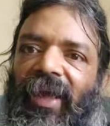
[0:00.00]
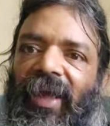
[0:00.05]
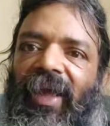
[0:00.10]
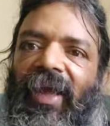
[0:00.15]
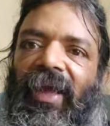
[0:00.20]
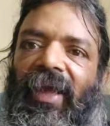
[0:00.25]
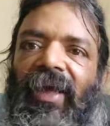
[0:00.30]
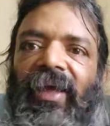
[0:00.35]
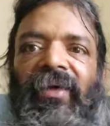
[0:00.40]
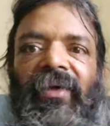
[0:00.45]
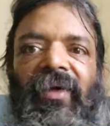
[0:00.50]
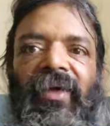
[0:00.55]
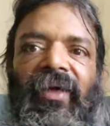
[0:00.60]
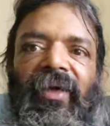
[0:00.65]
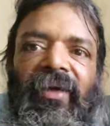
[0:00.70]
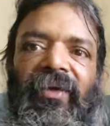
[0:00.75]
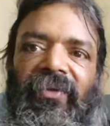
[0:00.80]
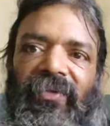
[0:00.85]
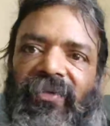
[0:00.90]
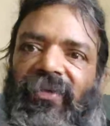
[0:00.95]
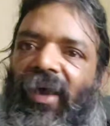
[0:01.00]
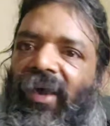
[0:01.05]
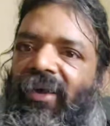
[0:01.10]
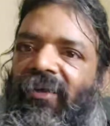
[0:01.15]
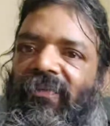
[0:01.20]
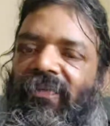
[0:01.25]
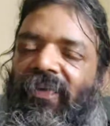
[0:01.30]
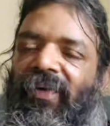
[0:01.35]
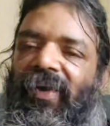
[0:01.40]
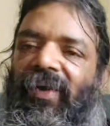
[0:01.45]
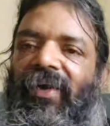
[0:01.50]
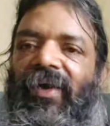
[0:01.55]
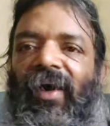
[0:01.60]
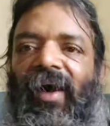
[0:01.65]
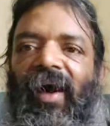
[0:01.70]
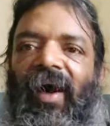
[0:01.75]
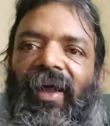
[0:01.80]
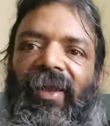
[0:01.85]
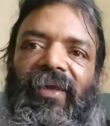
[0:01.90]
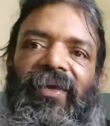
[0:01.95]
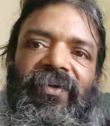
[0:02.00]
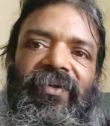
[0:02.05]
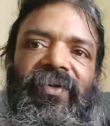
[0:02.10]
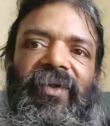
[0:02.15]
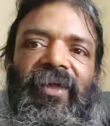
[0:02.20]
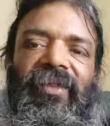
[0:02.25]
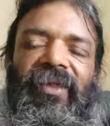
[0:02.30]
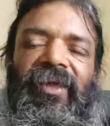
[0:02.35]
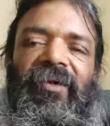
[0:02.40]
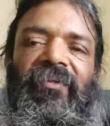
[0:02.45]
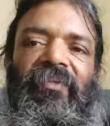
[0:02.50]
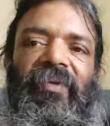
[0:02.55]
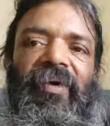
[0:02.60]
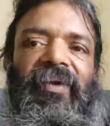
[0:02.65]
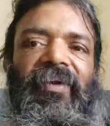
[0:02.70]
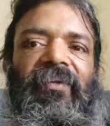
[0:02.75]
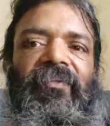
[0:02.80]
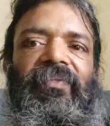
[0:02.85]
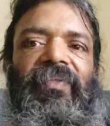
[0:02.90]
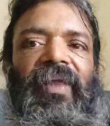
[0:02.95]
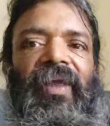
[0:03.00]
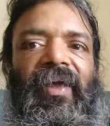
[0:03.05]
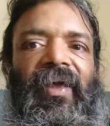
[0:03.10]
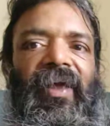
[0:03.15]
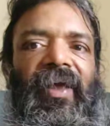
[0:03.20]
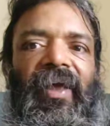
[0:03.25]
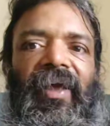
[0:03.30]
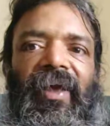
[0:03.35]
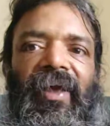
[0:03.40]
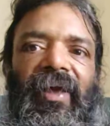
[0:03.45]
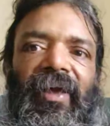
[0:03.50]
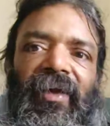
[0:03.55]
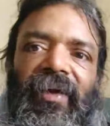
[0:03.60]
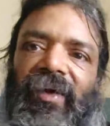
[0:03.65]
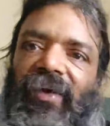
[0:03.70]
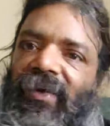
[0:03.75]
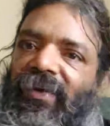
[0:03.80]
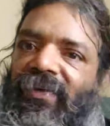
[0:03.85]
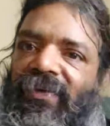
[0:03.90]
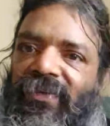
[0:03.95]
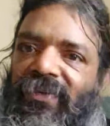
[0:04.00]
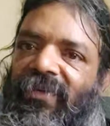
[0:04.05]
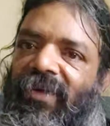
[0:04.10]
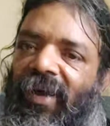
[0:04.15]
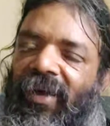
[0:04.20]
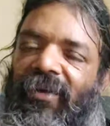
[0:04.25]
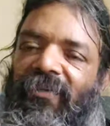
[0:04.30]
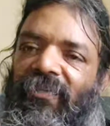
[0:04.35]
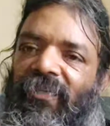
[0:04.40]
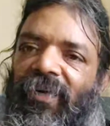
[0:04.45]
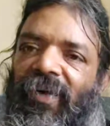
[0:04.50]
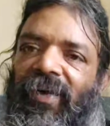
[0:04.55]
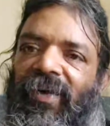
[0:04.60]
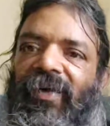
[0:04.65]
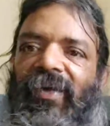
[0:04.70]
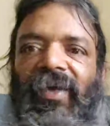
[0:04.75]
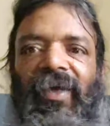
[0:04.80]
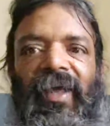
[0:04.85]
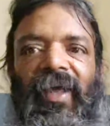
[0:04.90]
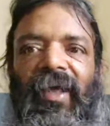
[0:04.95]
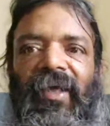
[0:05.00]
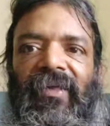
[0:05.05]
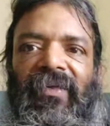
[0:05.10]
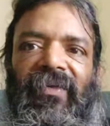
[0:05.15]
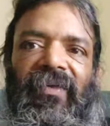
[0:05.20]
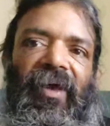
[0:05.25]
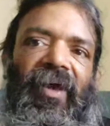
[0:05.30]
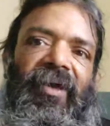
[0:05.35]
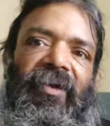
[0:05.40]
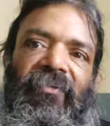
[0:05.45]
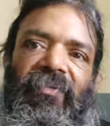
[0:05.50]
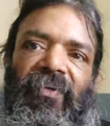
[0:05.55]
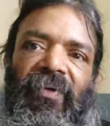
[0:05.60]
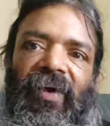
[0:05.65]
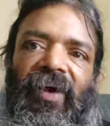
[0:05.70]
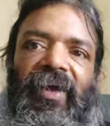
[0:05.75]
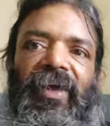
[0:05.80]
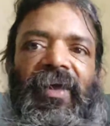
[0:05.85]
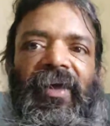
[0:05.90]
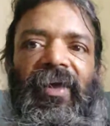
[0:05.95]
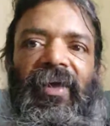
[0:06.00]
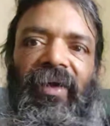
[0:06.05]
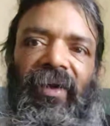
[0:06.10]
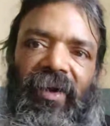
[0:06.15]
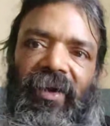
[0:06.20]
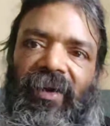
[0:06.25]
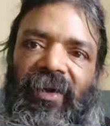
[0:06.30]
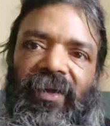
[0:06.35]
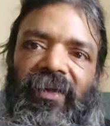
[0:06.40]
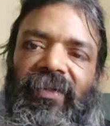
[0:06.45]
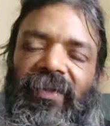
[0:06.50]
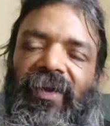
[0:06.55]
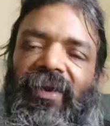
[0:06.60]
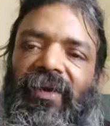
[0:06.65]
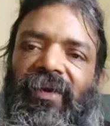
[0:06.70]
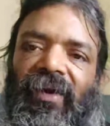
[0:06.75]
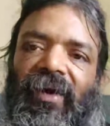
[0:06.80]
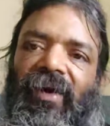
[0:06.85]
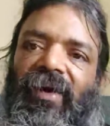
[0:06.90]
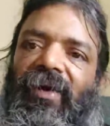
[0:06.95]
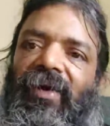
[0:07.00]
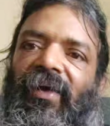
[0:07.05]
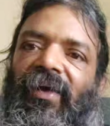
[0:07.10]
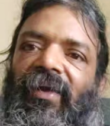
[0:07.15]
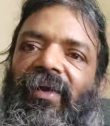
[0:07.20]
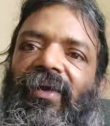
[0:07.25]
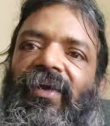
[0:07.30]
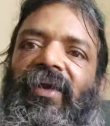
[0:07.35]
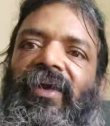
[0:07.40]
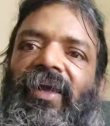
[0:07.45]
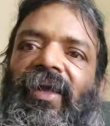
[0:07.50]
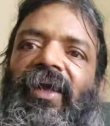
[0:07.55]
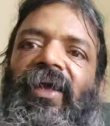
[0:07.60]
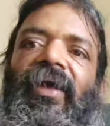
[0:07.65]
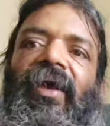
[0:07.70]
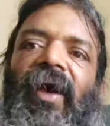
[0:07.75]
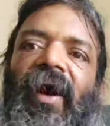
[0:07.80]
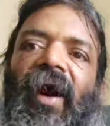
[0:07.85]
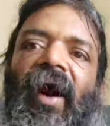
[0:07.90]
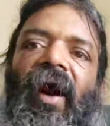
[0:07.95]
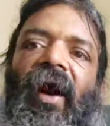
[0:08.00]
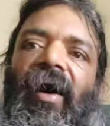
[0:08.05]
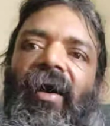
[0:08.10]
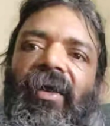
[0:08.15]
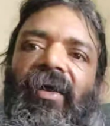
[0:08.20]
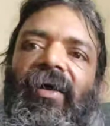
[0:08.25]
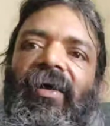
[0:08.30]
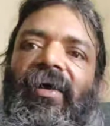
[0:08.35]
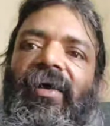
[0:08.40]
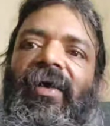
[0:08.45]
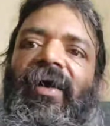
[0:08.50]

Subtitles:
a sine phi. R is nothing but a sine phi. A sine phi d theta dr.